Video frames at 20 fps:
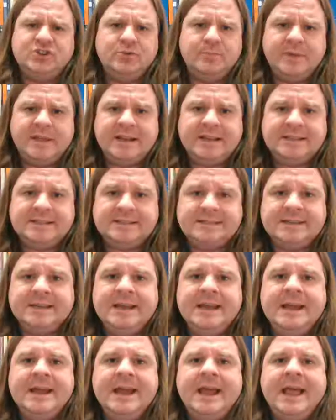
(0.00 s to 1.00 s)
2 minutes,
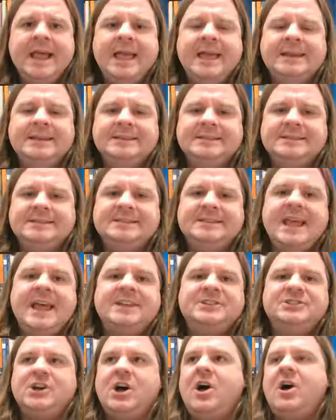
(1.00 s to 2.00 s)
and it's
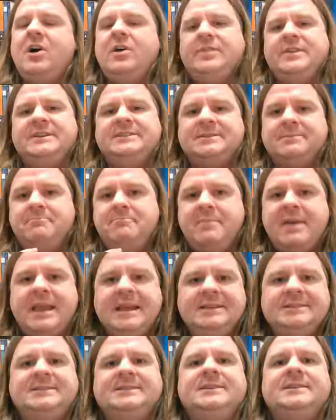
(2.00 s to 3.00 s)
set to all these
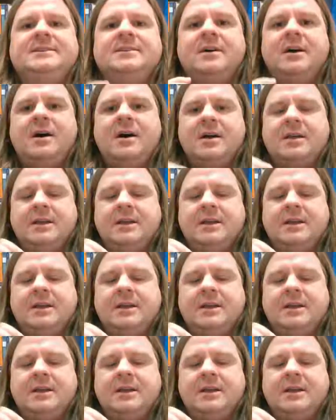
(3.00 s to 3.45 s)
amazing